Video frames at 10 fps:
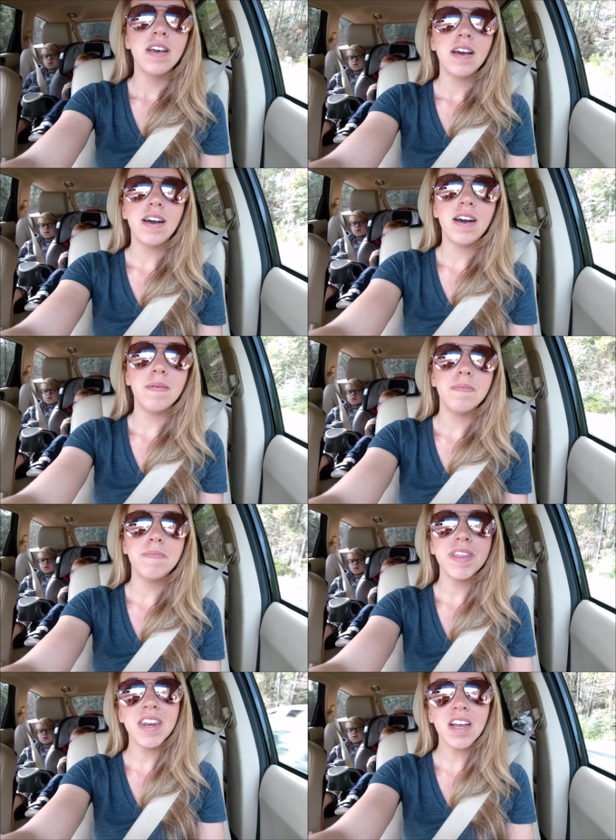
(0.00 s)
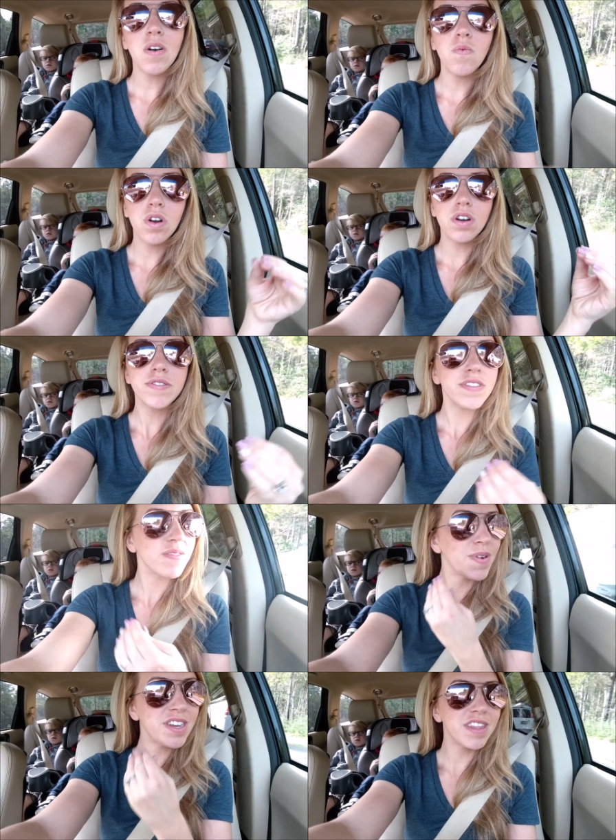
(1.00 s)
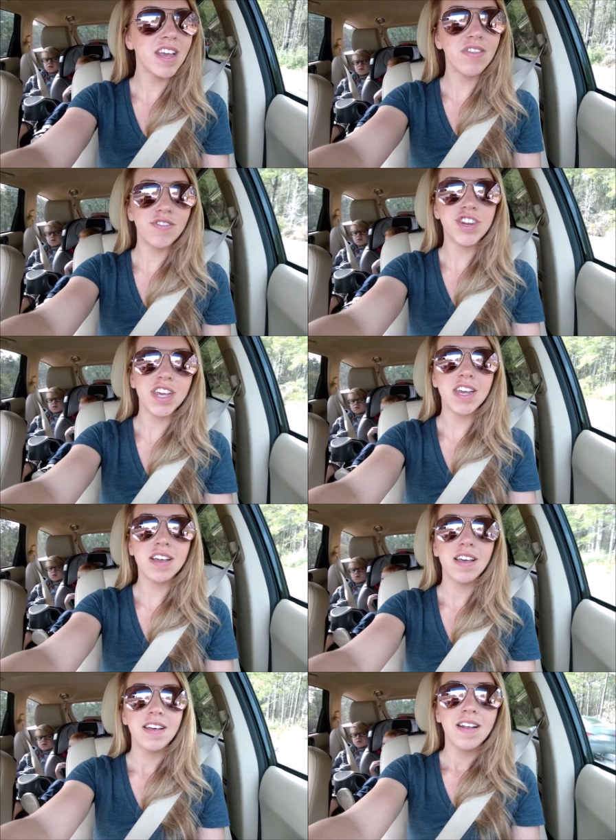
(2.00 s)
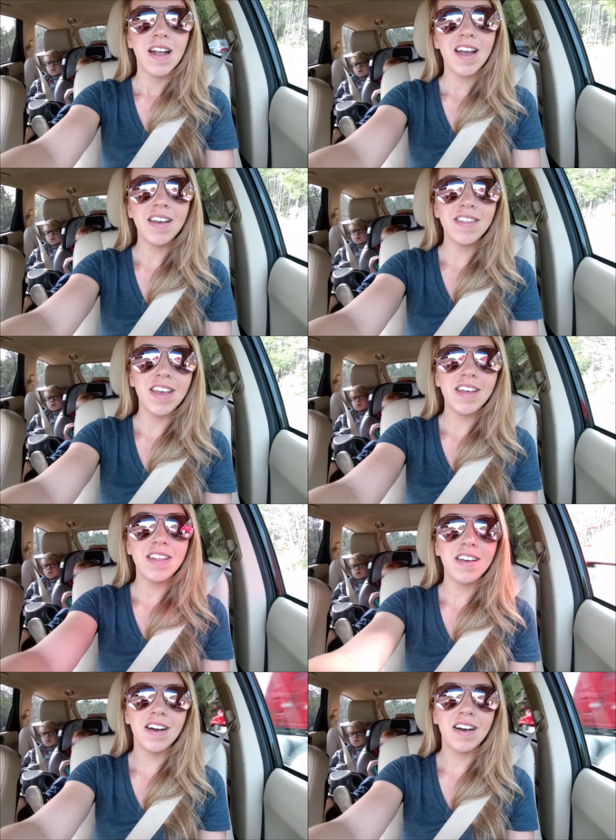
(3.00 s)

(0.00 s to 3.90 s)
Um, but then it got worse and spread to the other cheek. And then,